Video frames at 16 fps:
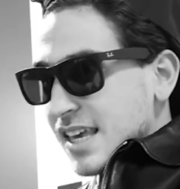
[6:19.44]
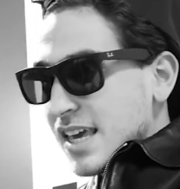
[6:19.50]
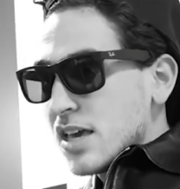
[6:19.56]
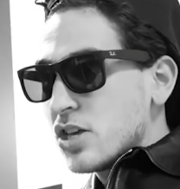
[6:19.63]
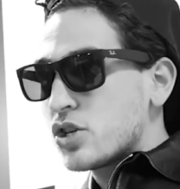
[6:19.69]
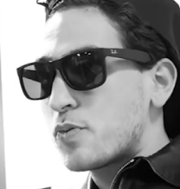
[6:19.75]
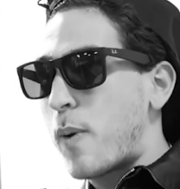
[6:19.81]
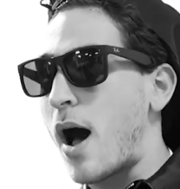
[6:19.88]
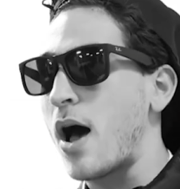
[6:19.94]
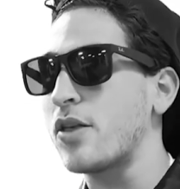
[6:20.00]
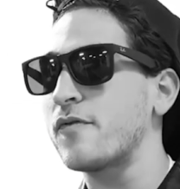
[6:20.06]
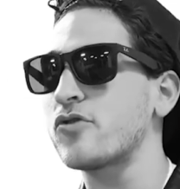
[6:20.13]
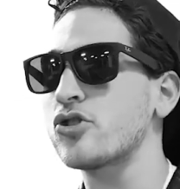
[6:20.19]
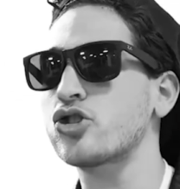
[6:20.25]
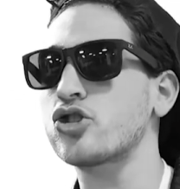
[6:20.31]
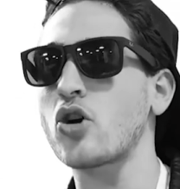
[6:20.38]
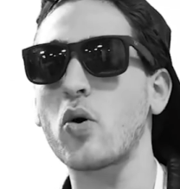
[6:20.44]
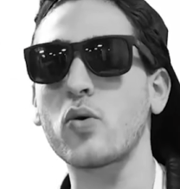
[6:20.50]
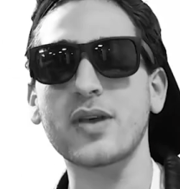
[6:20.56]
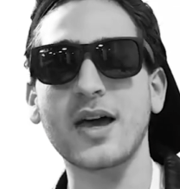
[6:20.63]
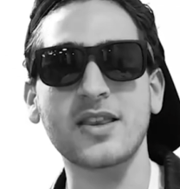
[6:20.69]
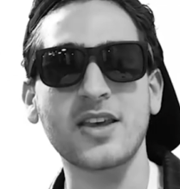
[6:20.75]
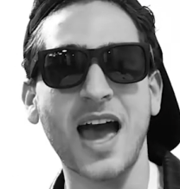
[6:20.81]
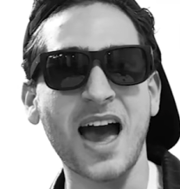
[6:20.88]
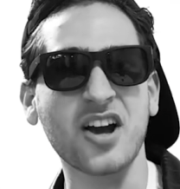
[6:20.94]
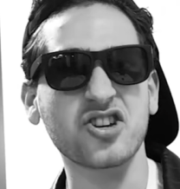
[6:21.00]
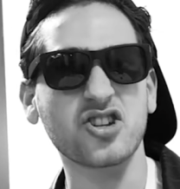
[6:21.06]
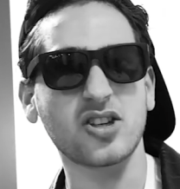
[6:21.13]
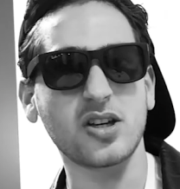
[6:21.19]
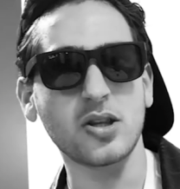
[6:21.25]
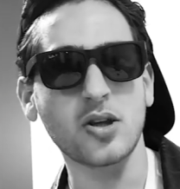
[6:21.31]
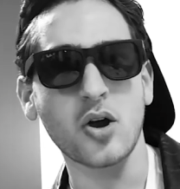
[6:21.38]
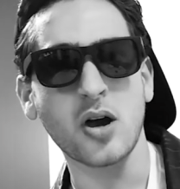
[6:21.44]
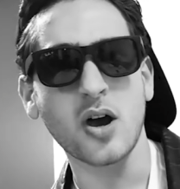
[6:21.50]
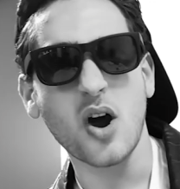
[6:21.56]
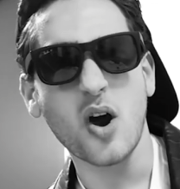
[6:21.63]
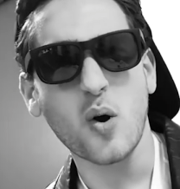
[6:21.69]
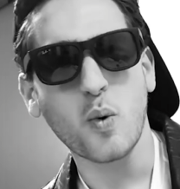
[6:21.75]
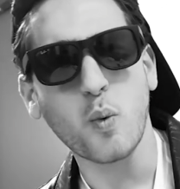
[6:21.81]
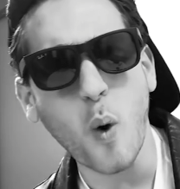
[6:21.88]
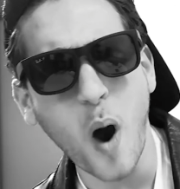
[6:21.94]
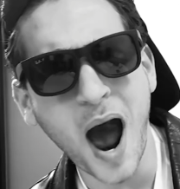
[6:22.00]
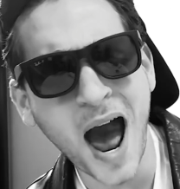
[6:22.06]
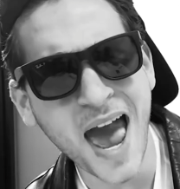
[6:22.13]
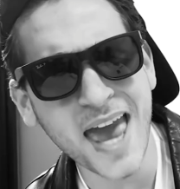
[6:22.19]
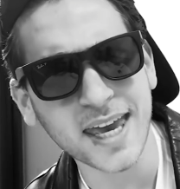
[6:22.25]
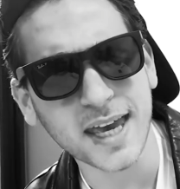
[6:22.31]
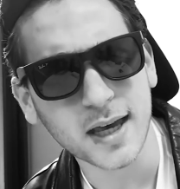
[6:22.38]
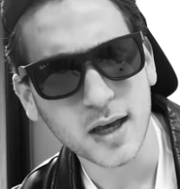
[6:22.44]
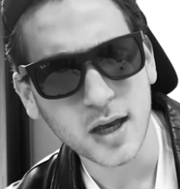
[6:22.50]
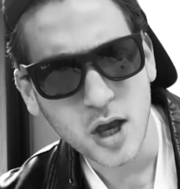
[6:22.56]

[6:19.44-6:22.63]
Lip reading: each part of the shoulder and you actually know why.